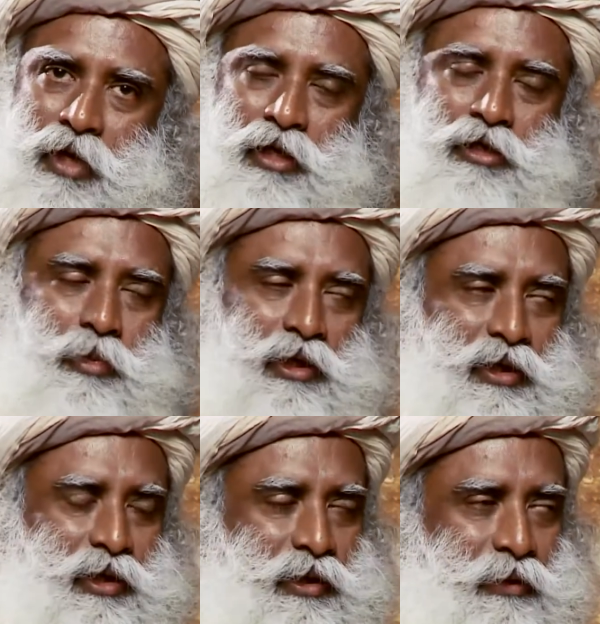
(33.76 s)

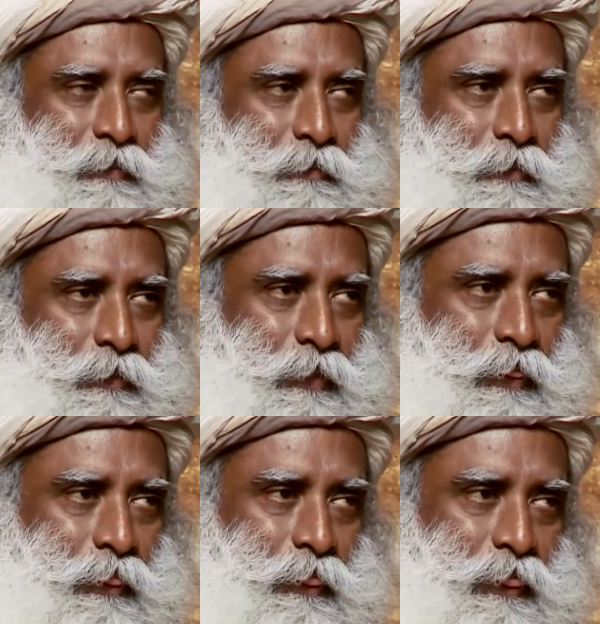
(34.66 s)
ultimately,
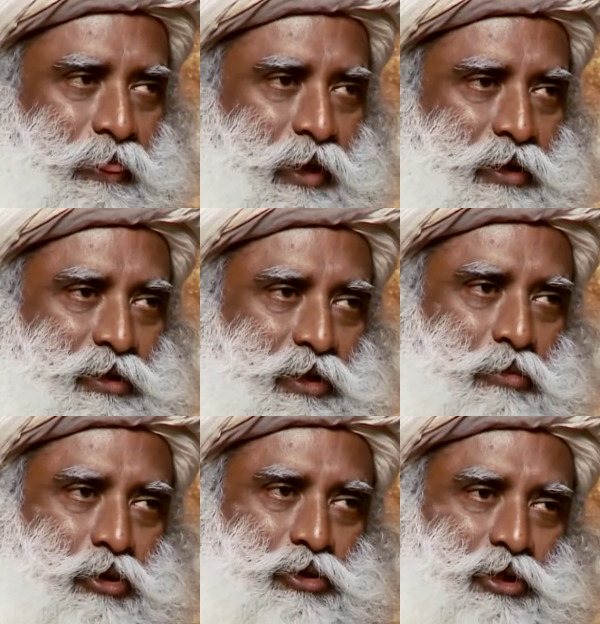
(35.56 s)
that is the
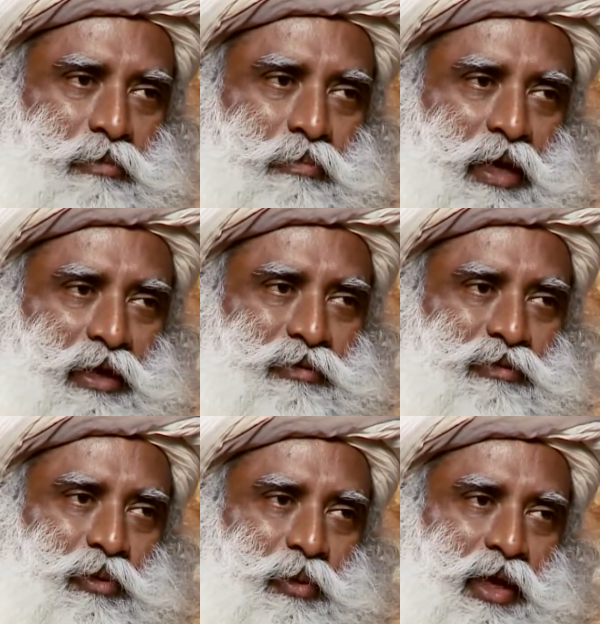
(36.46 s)
most
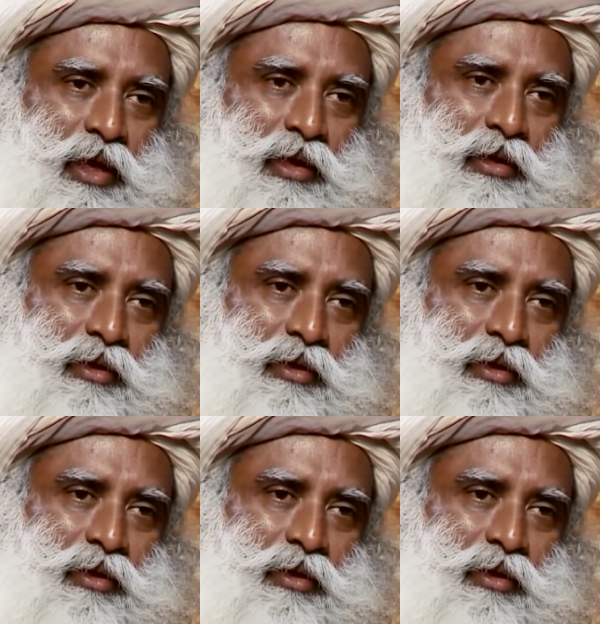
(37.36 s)
impactful way